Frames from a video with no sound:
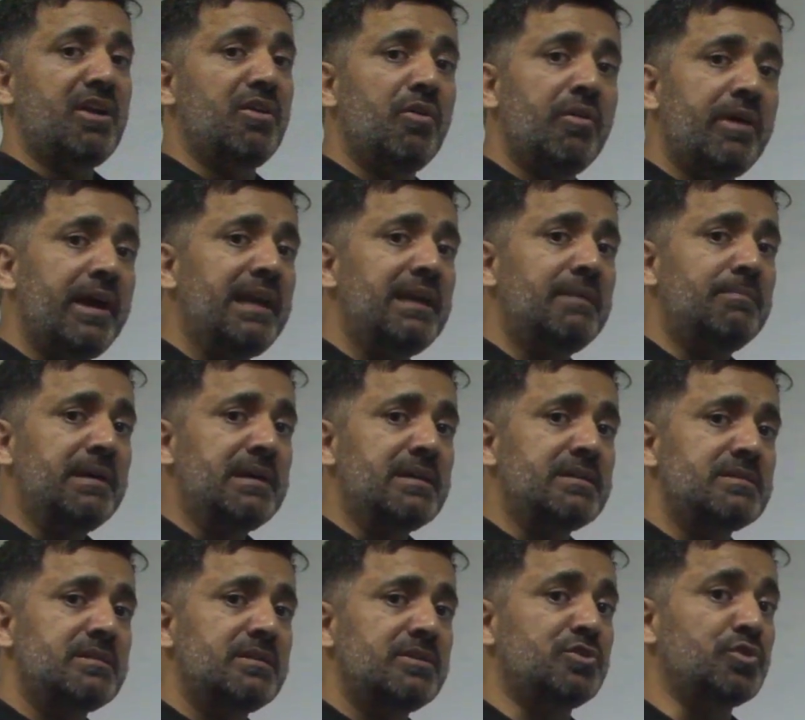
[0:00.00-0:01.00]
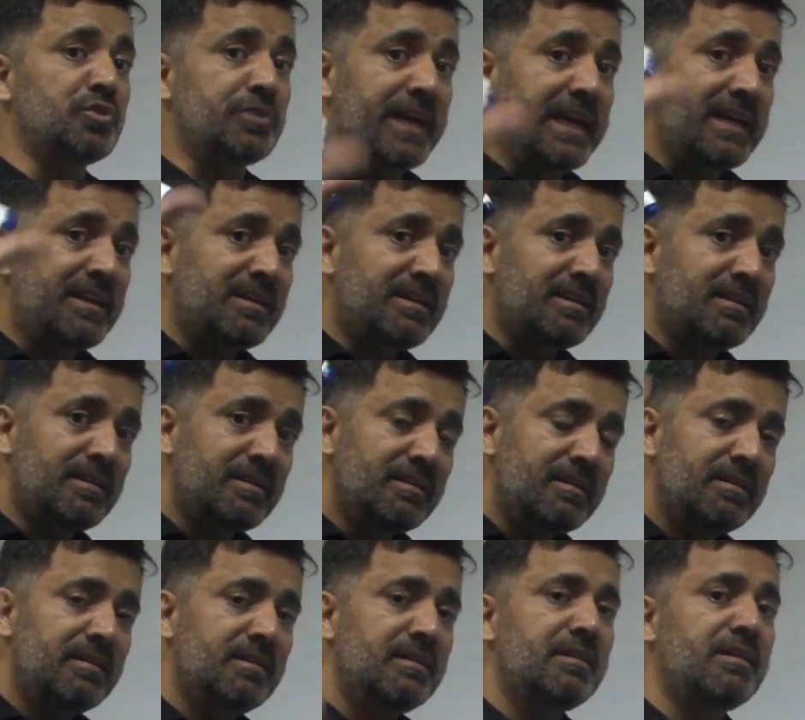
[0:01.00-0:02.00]
no elements. So that
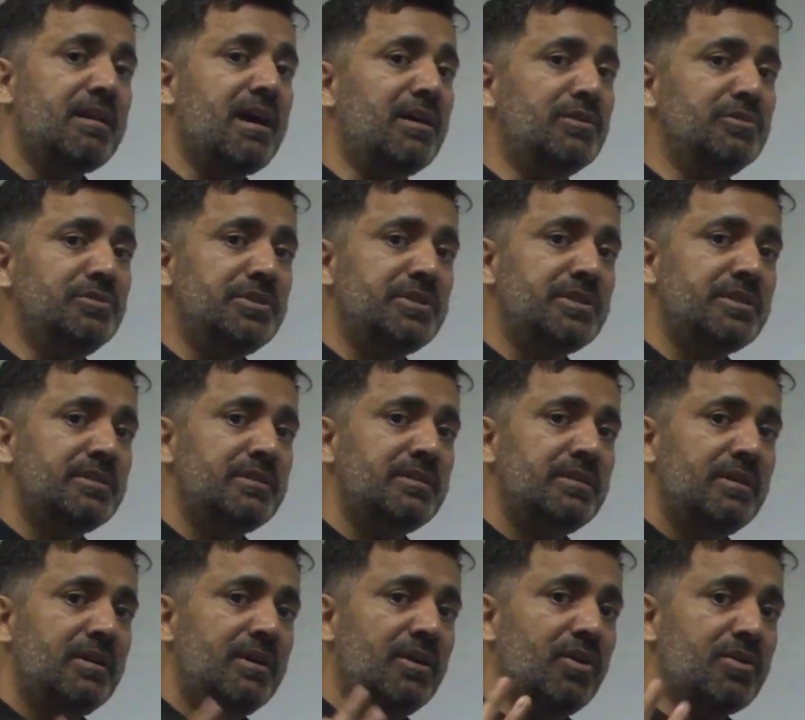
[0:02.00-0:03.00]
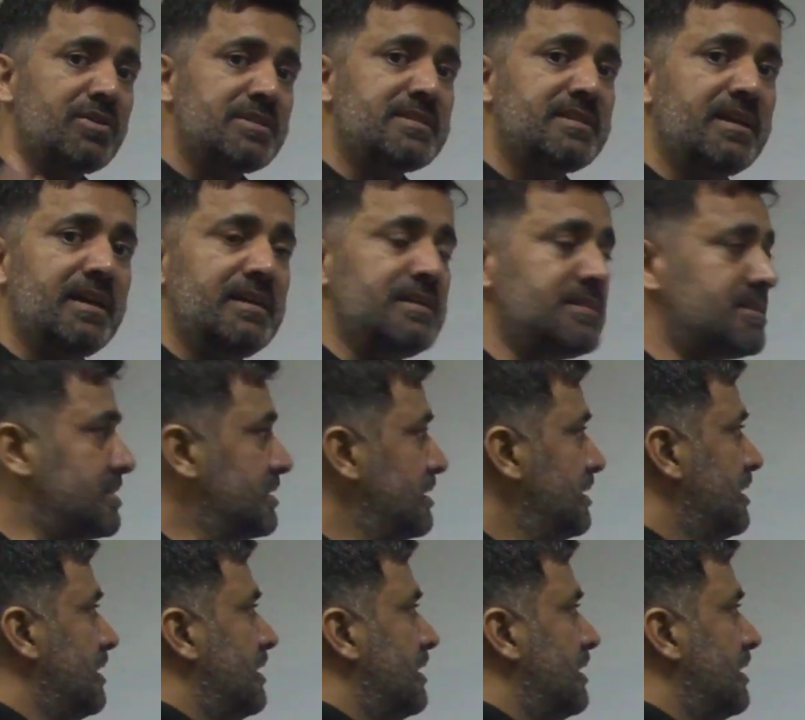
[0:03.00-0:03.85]
count or size,